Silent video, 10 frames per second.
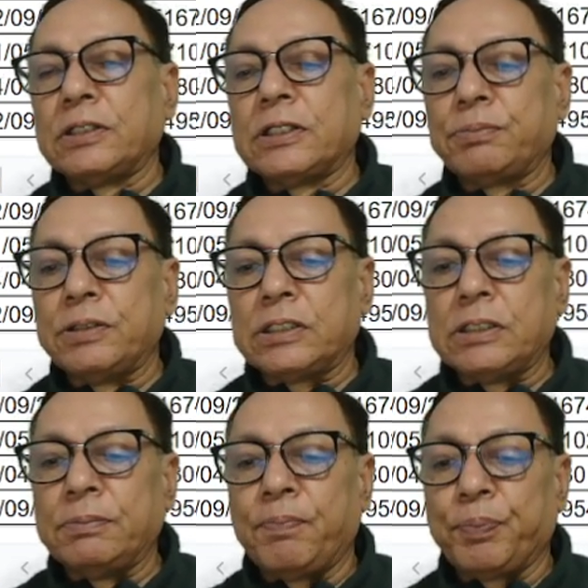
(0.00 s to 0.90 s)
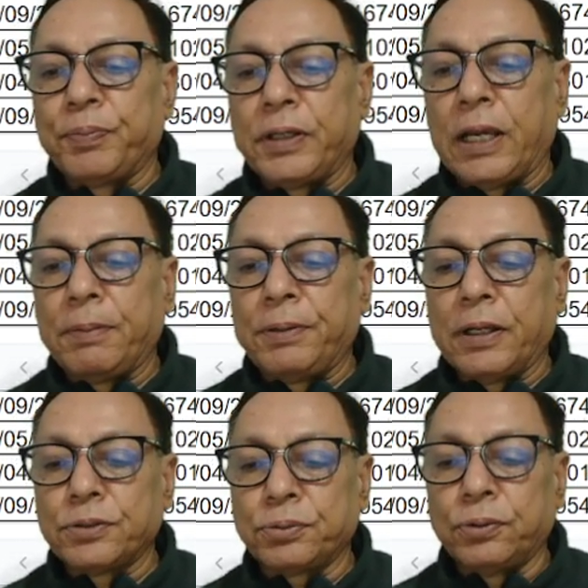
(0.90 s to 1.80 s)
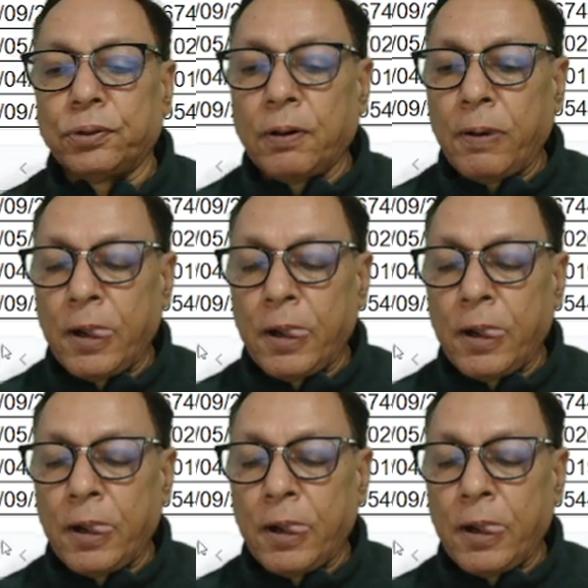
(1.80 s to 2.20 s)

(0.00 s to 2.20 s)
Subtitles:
CSBC, BIP, and so on.